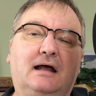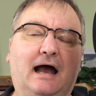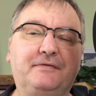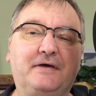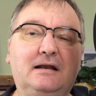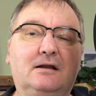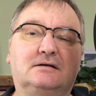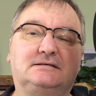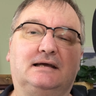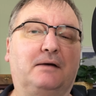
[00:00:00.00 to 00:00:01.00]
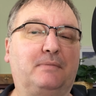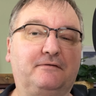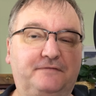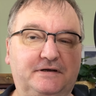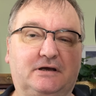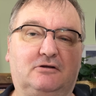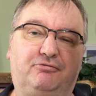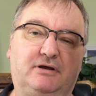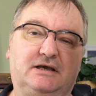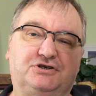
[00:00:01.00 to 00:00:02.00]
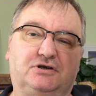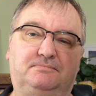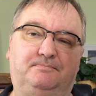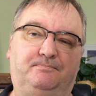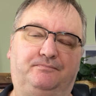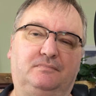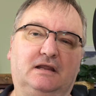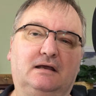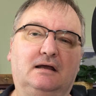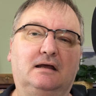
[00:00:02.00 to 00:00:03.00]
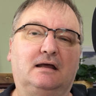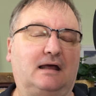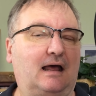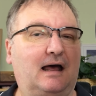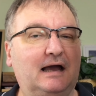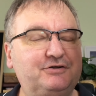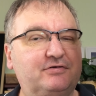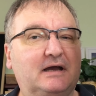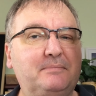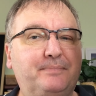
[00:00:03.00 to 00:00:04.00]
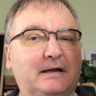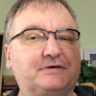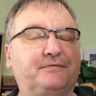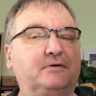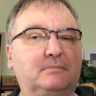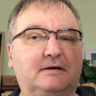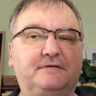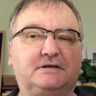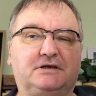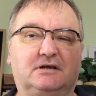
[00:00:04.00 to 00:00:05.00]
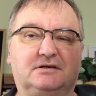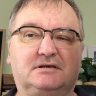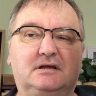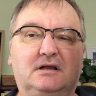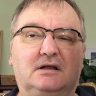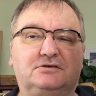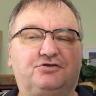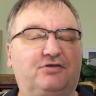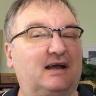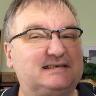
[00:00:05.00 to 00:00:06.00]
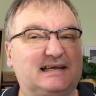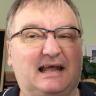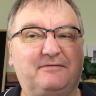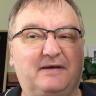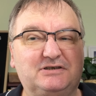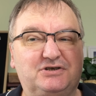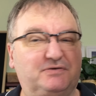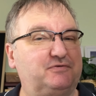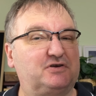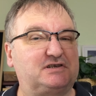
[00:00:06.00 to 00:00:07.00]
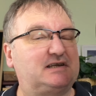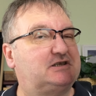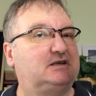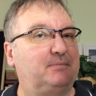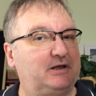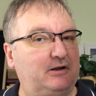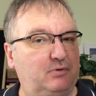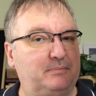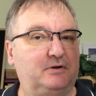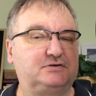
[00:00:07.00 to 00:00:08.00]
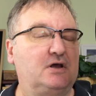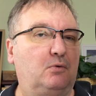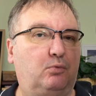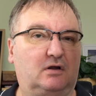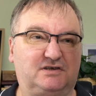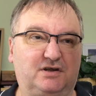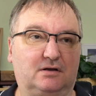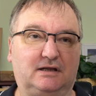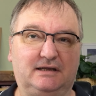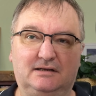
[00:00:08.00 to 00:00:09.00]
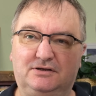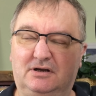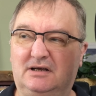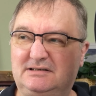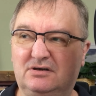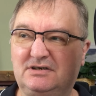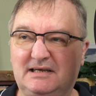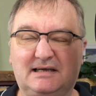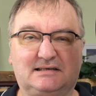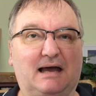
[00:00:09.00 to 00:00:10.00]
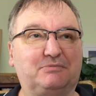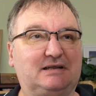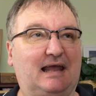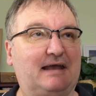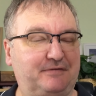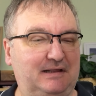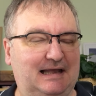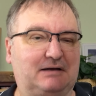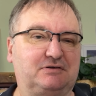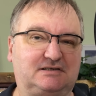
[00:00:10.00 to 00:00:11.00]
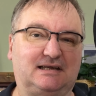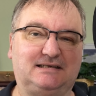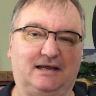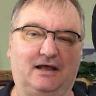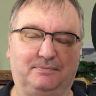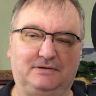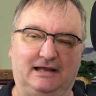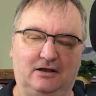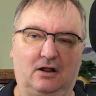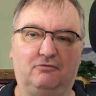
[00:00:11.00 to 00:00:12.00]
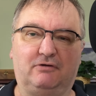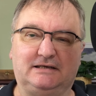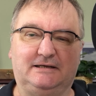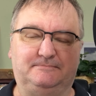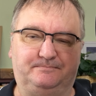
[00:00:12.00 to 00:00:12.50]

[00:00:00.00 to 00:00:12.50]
I then looked at my video creation. I try and batch film my videos to try and take advantage of just setting up the equipment once only. It does take time to get everything out, set it up, get it all ready.